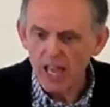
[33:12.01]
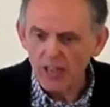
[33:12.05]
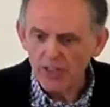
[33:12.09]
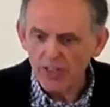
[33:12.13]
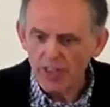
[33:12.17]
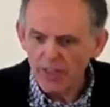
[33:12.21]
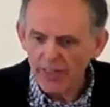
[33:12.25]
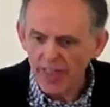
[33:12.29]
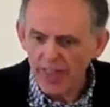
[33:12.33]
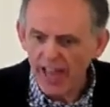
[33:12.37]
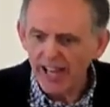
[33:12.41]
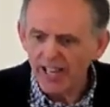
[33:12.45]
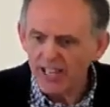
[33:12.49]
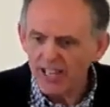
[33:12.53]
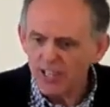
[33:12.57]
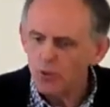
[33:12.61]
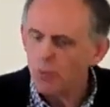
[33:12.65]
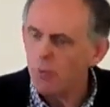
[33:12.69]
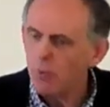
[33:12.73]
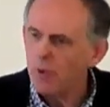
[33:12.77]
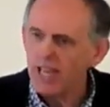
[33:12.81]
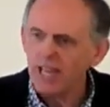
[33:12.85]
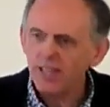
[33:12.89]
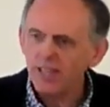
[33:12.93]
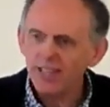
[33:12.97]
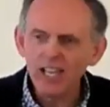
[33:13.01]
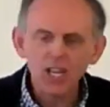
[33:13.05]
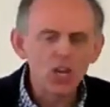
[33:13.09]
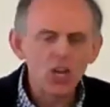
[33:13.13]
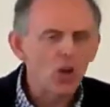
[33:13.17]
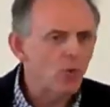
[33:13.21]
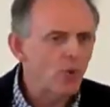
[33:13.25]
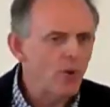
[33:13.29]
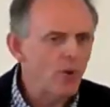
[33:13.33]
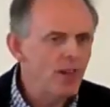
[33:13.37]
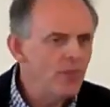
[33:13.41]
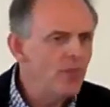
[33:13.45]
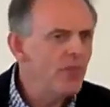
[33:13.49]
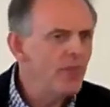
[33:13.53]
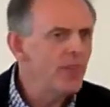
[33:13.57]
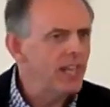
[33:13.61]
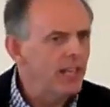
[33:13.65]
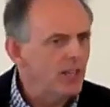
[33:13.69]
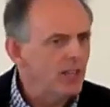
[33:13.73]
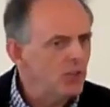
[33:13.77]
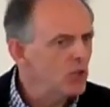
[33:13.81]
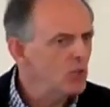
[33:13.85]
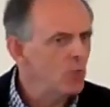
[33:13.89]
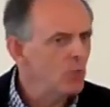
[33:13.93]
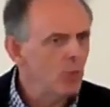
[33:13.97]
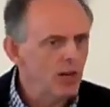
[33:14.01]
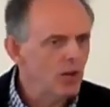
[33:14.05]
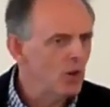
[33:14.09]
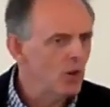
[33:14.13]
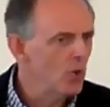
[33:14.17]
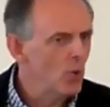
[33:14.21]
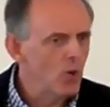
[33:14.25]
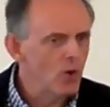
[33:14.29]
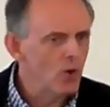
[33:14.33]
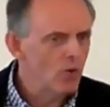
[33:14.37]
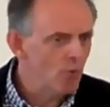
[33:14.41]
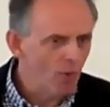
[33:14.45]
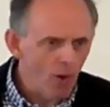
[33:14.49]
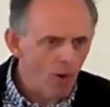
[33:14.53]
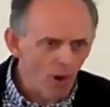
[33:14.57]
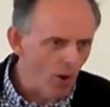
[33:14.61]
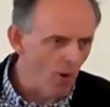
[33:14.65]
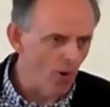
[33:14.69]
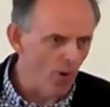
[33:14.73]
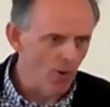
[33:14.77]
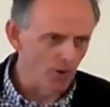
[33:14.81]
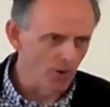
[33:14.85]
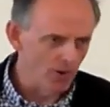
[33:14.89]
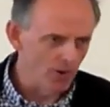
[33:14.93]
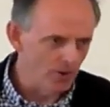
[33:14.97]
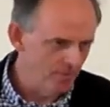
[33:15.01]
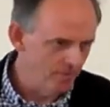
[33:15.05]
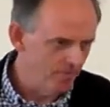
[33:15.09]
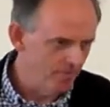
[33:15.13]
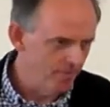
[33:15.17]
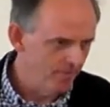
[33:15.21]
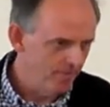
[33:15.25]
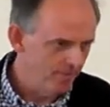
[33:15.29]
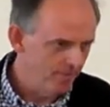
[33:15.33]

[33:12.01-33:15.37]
that that is where the Corinthians were going wrong.